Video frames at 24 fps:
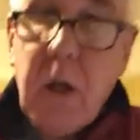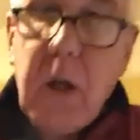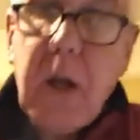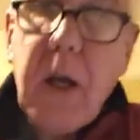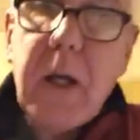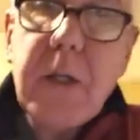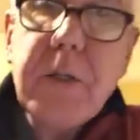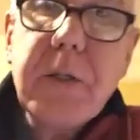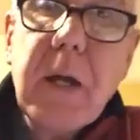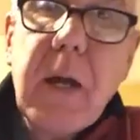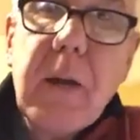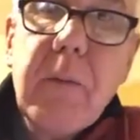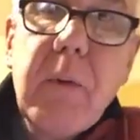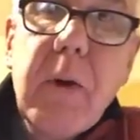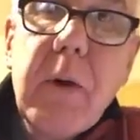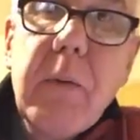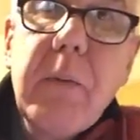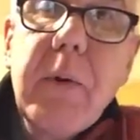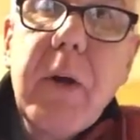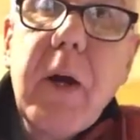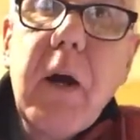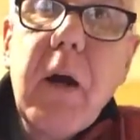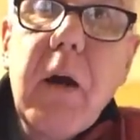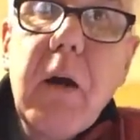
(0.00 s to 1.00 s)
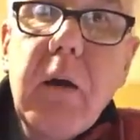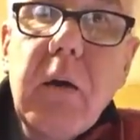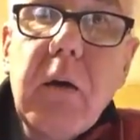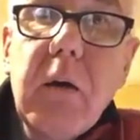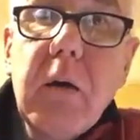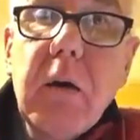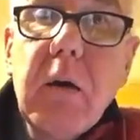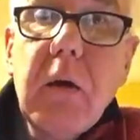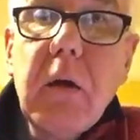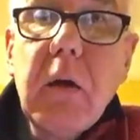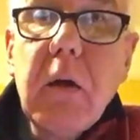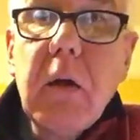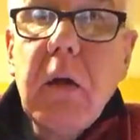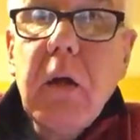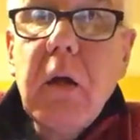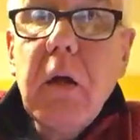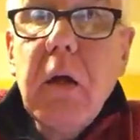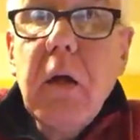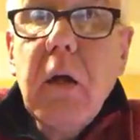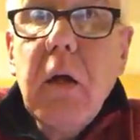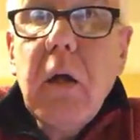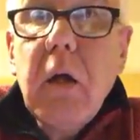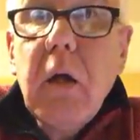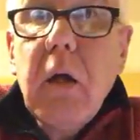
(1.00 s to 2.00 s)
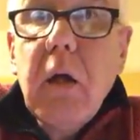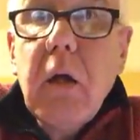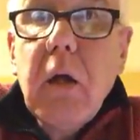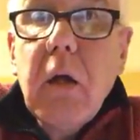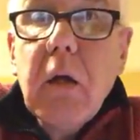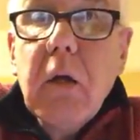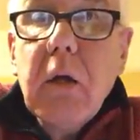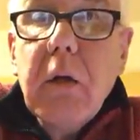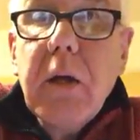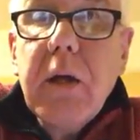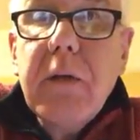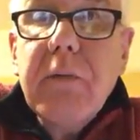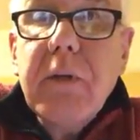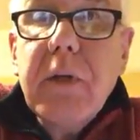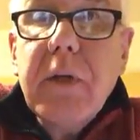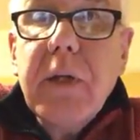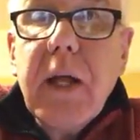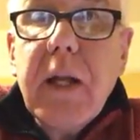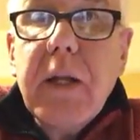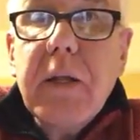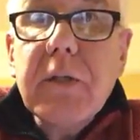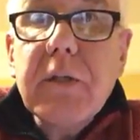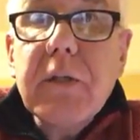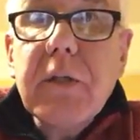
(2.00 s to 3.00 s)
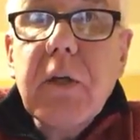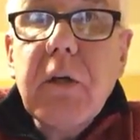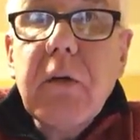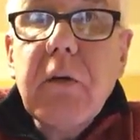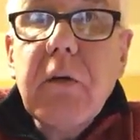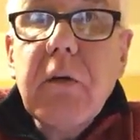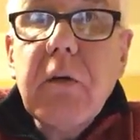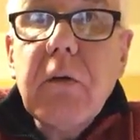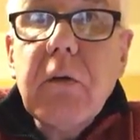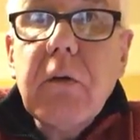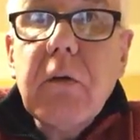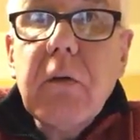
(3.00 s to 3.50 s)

Catch up where we are. Good evening, Nanny Sue.